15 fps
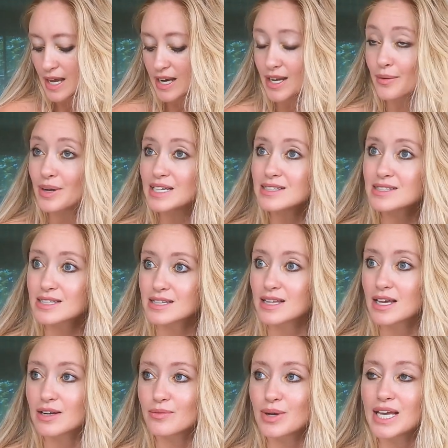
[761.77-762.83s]
Anyways,
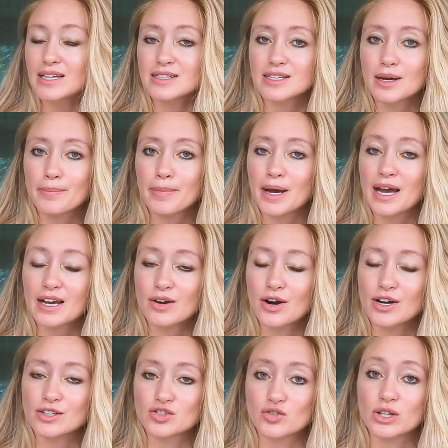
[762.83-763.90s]
and then we ended up back
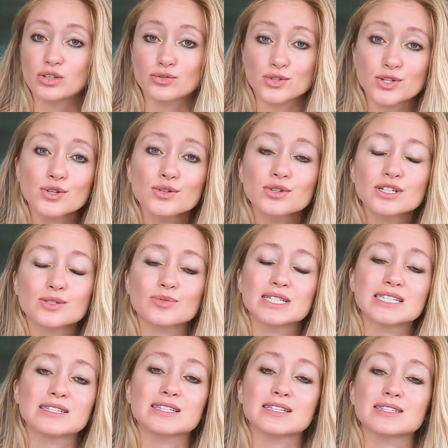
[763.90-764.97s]
on Trail 2 because we
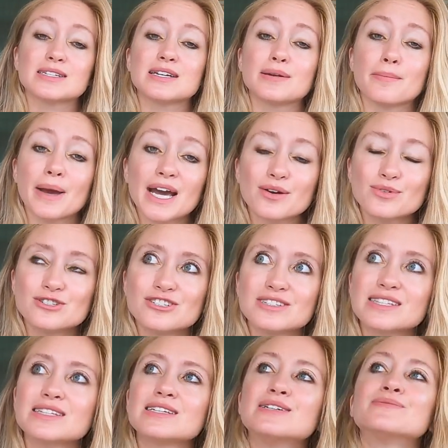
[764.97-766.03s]
did 16
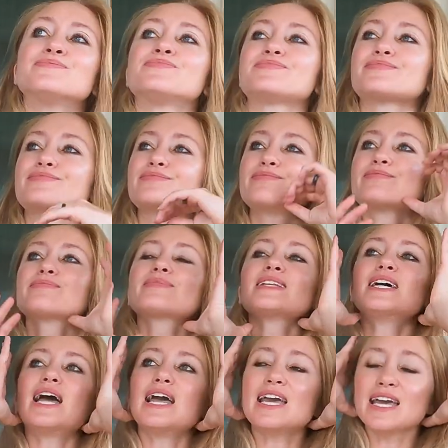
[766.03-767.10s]
backwards.
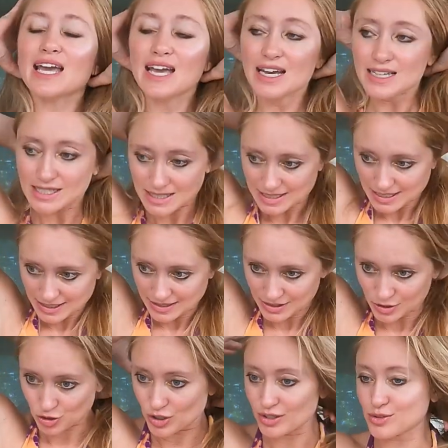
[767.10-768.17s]
And
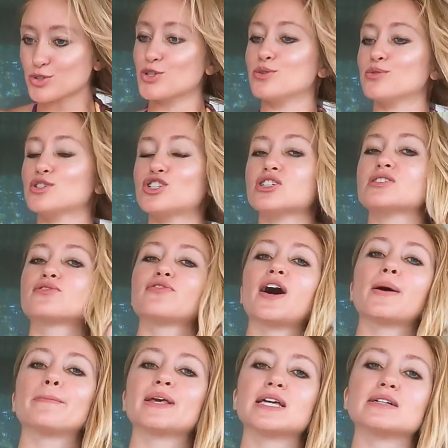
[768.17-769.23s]
Trail 2 is just
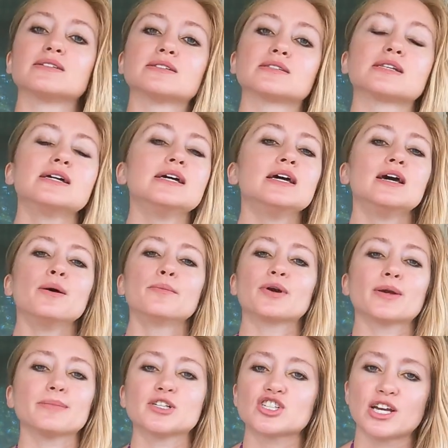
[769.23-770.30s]
fun because
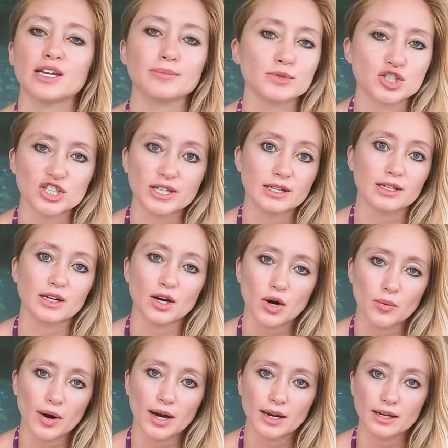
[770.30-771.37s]
pretty much any machine can
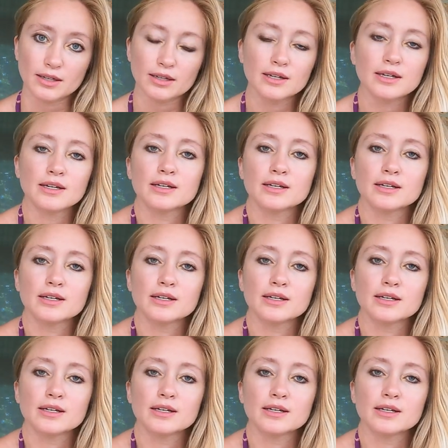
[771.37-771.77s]
go on it.